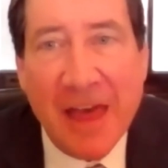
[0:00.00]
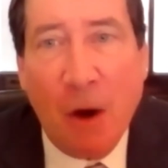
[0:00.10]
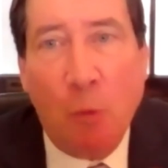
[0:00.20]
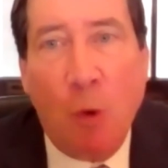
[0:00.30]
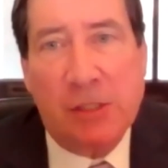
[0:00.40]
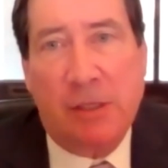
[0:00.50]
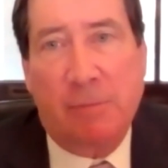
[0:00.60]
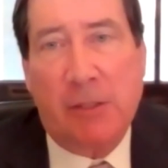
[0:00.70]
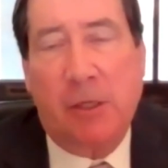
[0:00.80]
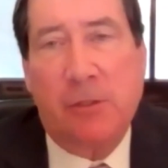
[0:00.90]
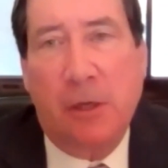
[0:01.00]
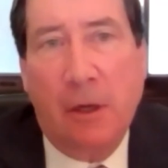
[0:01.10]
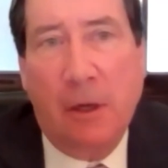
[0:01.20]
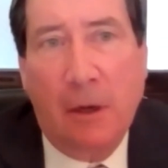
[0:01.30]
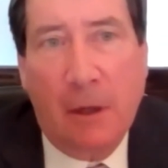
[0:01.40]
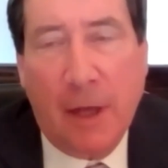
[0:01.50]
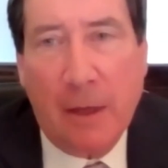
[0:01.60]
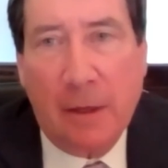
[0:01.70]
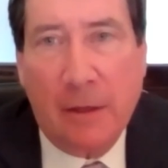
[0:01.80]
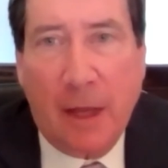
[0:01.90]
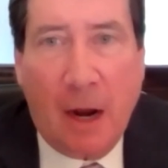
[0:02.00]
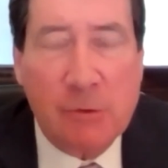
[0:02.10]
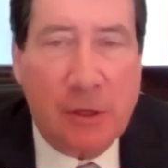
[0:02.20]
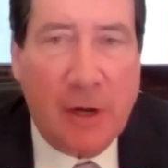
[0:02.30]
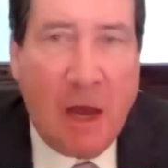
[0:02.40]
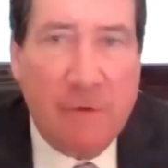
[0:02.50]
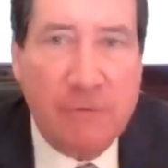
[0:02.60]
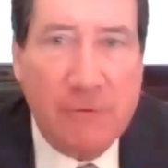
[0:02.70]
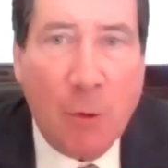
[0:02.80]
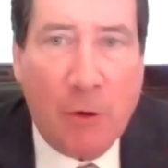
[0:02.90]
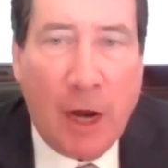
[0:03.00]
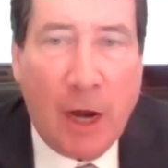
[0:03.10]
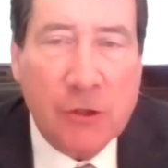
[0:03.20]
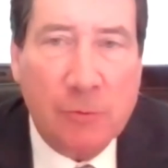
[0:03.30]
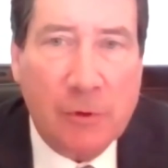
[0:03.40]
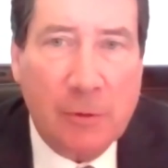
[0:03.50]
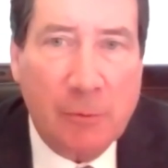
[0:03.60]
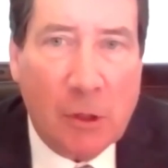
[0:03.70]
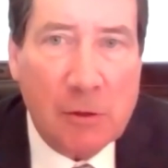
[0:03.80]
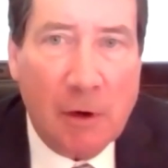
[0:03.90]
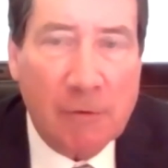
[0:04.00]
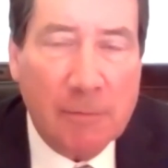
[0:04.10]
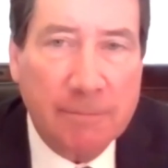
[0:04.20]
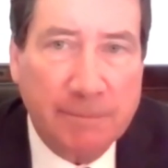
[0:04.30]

that was the message that, that I was going to have no interaction with them whatsoever.